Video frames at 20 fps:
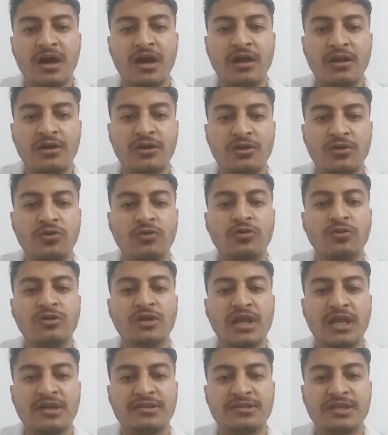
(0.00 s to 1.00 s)
a
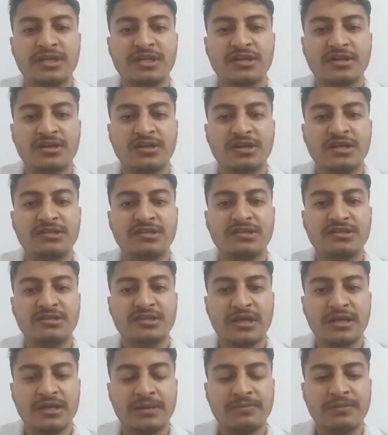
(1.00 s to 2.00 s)
long-lasting increase in
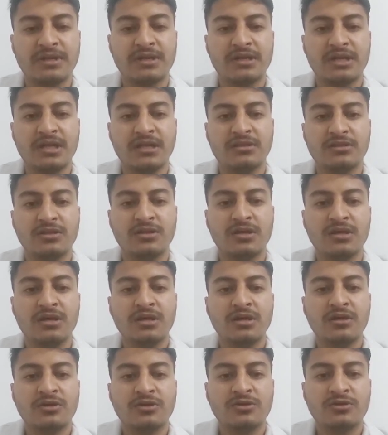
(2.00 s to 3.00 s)
synaptic length,
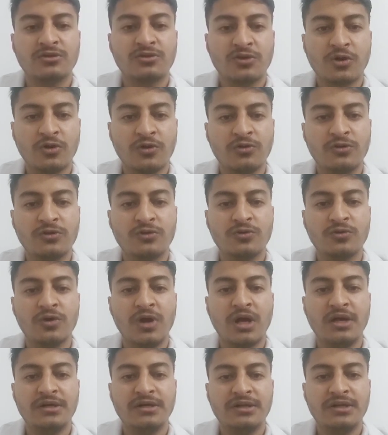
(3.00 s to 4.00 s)
thought to
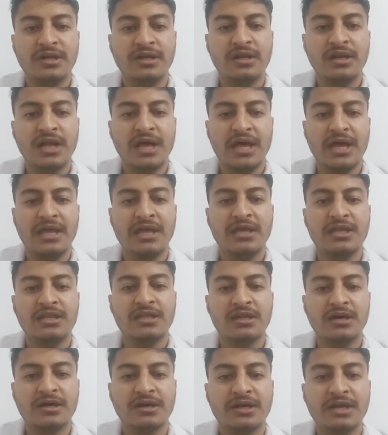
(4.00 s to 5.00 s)
underlie
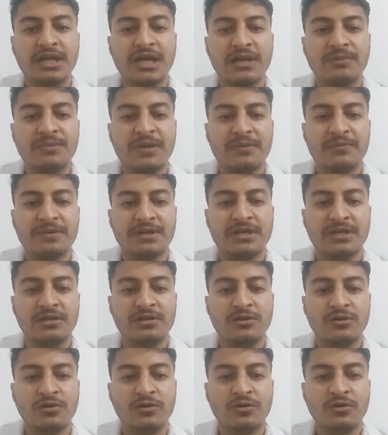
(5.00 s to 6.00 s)
learning and memory;
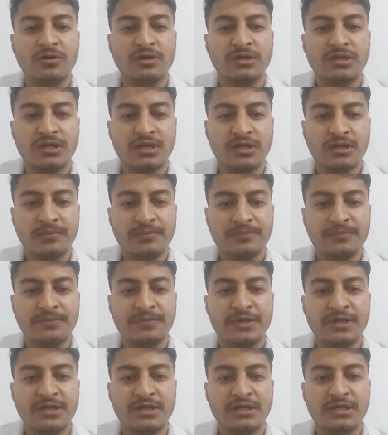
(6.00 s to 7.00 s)
long-term
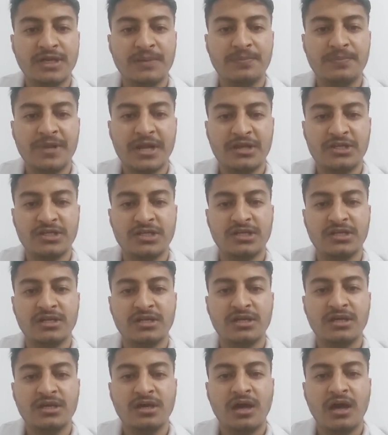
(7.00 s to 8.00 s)
depression,
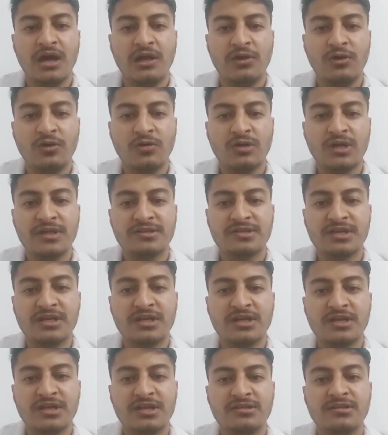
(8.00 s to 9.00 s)
a long-lasting
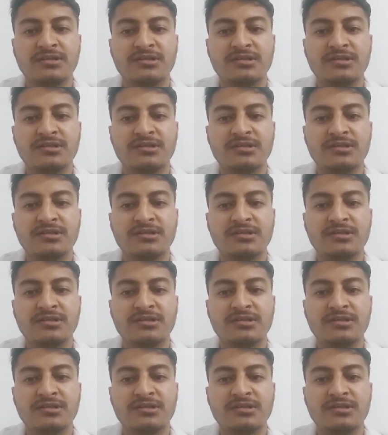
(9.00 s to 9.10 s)
decrease